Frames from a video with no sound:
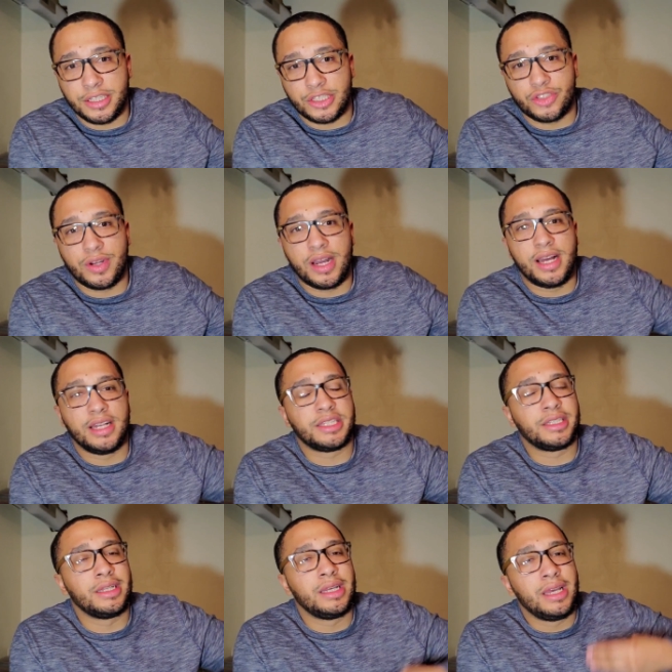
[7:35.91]

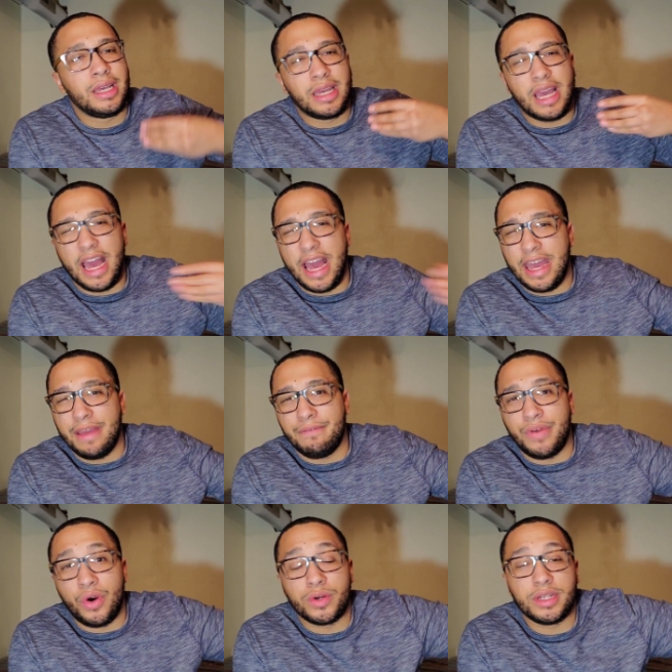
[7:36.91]
stressed, can't
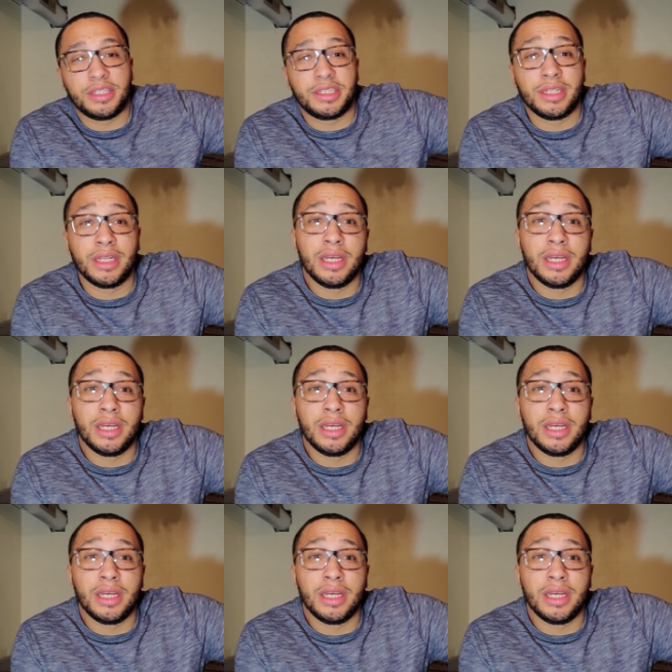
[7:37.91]
focus,